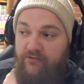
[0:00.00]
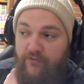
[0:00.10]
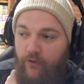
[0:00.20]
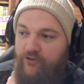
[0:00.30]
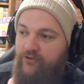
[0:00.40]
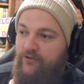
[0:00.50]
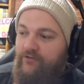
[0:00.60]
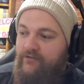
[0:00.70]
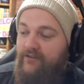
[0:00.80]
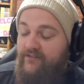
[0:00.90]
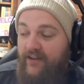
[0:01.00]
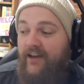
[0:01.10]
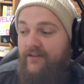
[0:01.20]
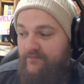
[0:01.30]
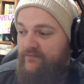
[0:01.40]
force, dude.
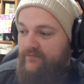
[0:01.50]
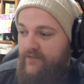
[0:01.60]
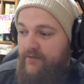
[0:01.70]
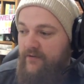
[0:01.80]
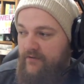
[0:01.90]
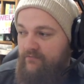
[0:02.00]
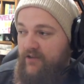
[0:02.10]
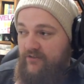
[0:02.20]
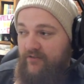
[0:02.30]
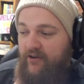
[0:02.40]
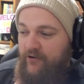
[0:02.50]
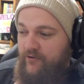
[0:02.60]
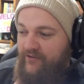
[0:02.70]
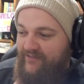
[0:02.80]
Yep. He's very good.